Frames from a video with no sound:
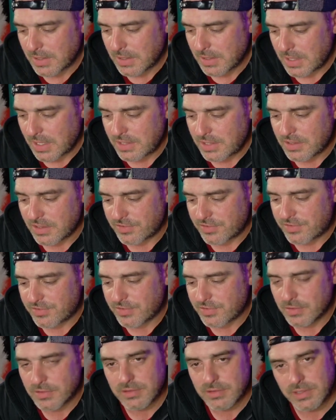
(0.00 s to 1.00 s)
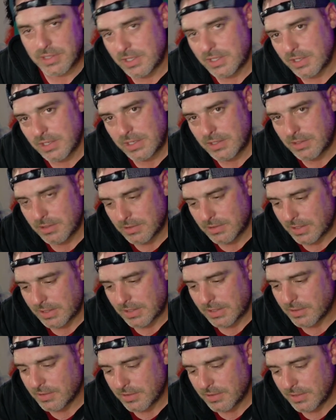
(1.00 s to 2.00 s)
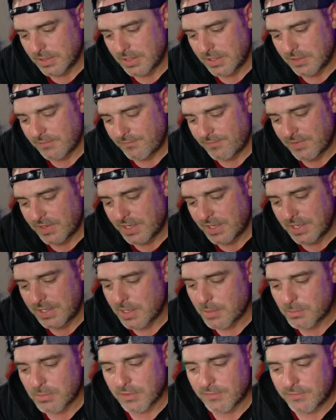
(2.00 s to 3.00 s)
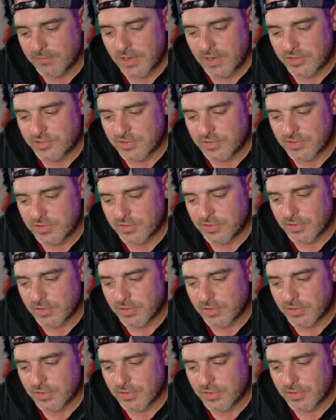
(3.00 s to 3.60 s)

it does like an infinity number of functions.